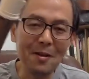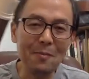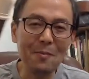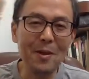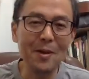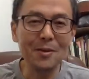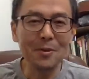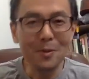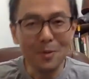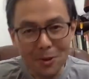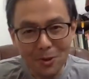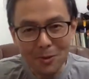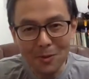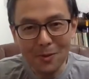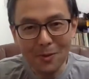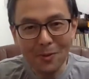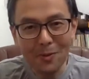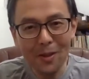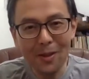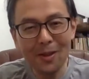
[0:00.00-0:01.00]
but not
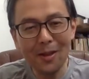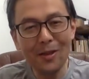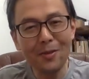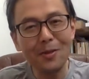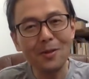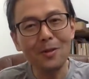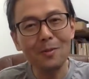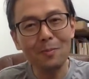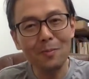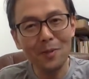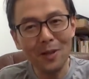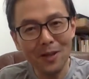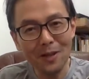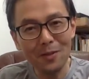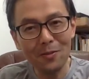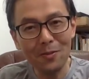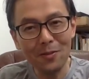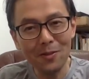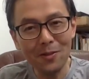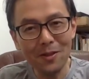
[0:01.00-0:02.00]
sure whether you want to play
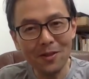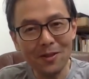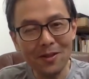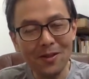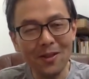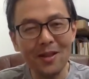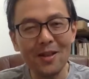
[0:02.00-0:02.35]
the flute,